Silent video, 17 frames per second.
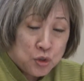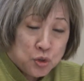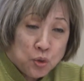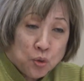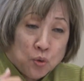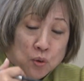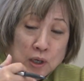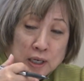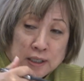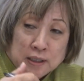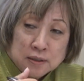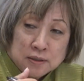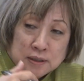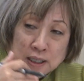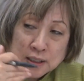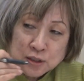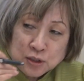So I
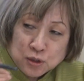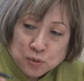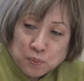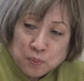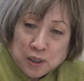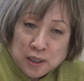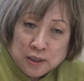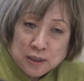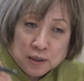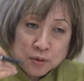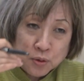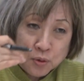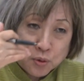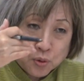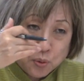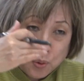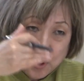guess that's my
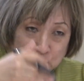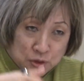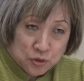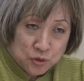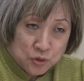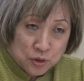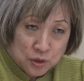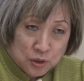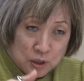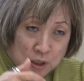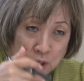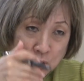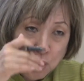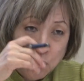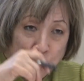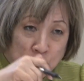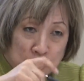other question.
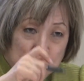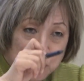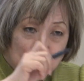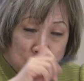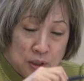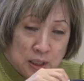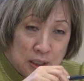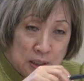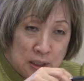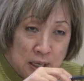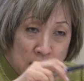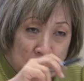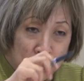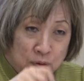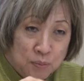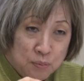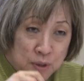How much of that
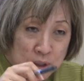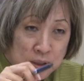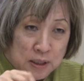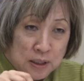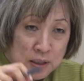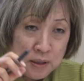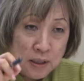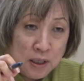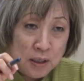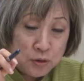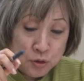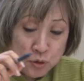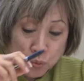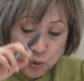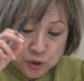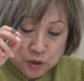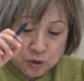
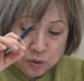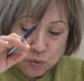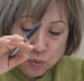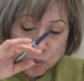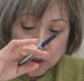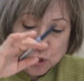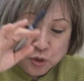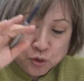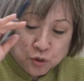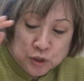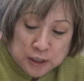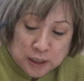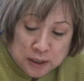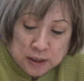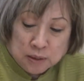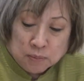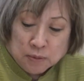$500,000, what you're
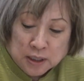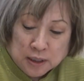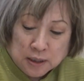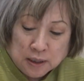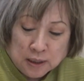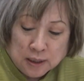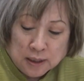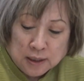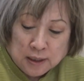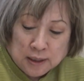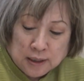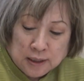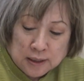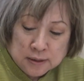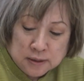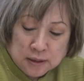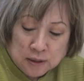telling me
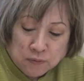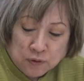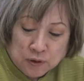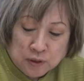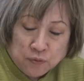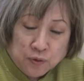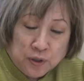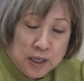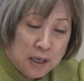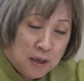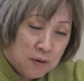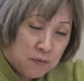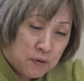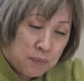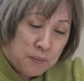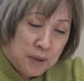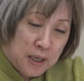is even if we have a